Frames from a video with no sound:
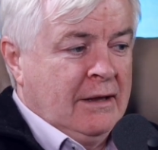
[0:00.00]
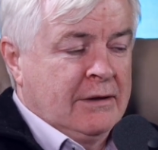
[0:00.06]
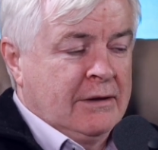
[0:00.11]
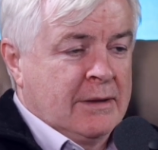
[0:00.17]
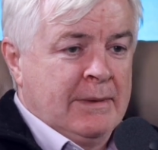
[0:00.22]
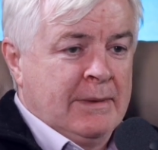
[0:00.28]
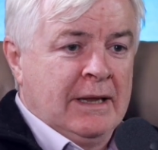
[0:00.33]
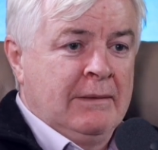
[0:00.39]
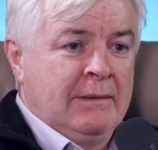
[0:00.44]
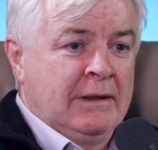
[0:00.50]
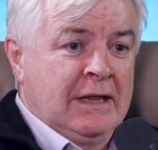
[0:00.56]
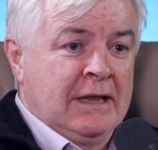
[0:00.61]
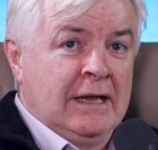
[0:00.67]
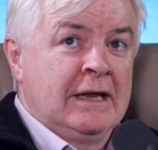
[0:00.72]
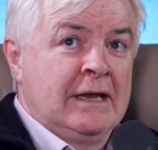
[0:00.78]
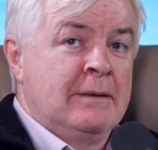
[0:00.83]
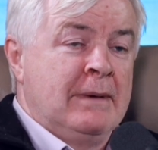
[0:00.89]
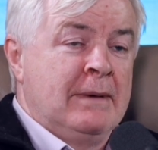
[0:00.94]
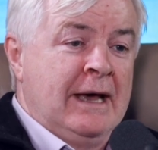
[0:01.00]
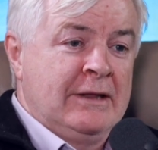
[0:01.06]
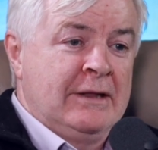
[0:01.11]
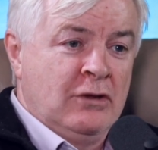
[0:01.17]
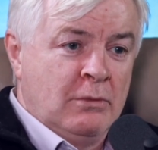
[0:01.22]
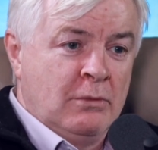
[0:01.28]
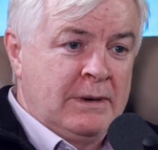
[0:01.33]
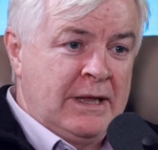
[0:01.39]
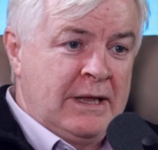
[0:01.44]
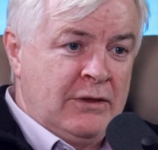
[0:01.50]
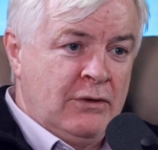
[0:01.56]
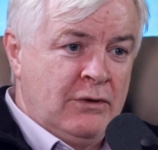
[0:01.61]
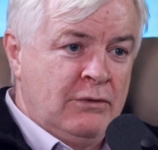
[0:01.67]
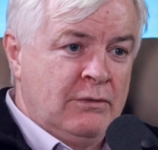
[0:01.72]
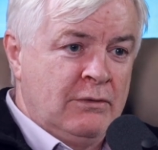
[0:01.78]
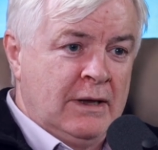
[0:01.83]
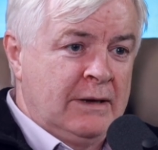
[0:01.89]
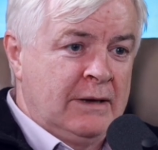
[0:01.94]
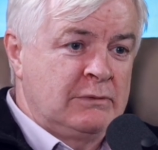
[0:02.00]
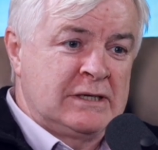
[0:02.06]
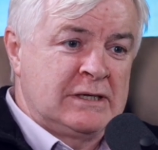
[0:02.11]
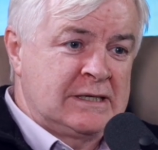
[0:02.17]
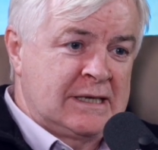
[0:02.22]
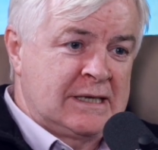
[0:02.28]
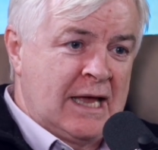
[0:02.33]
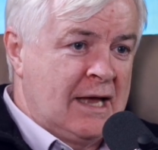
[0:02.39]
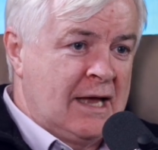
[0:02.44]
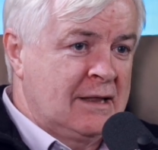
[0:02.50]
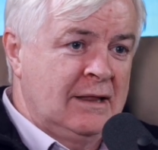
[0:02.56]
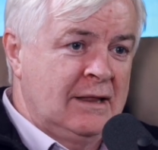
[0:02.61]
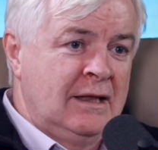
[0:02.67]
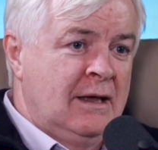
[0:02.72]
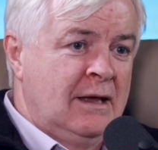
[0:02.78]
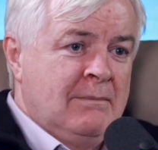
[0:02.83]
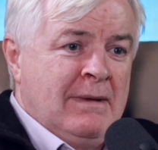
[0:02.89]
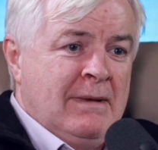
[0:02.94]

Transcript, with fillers: But thalidomide, nobody knew, and it was a scandal.